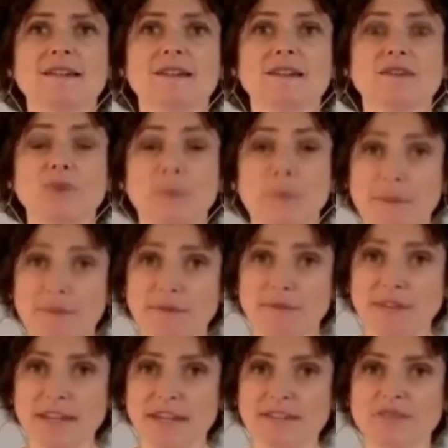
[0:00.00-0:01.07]
red pepper
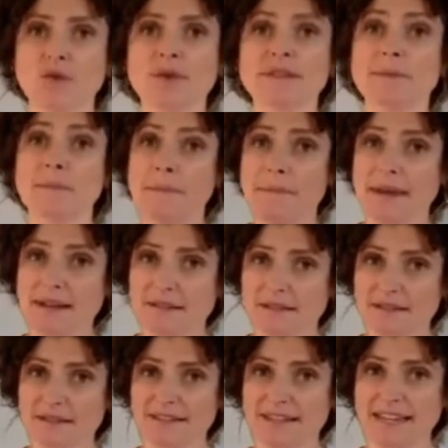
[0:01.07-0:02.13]
flakes are always a
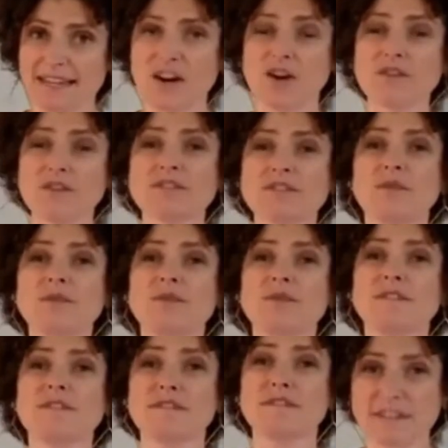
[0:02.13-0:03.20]
mix, and also
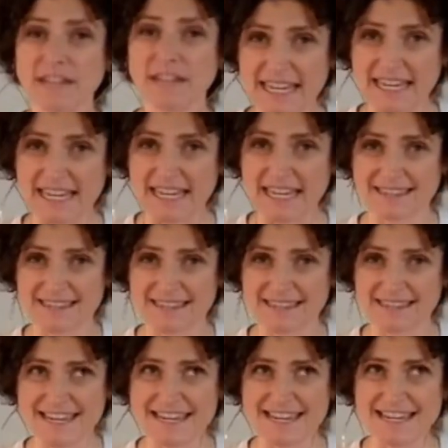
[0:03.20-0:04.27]
flake is
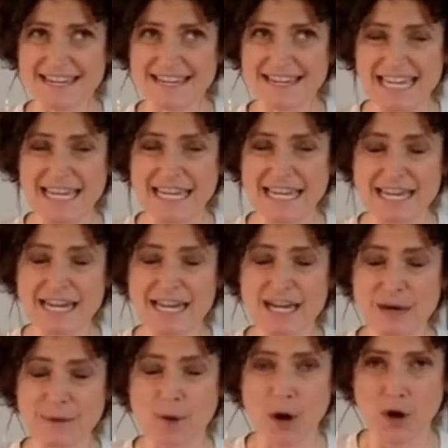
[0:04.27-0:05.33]
the key
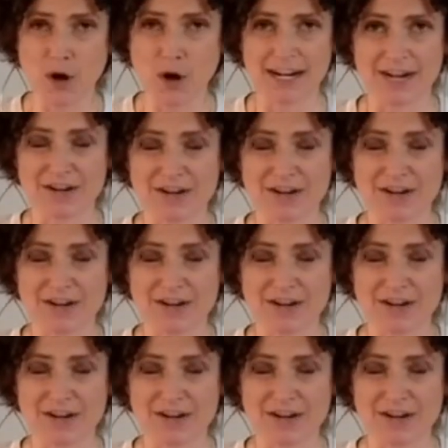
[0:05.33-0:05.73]
component here.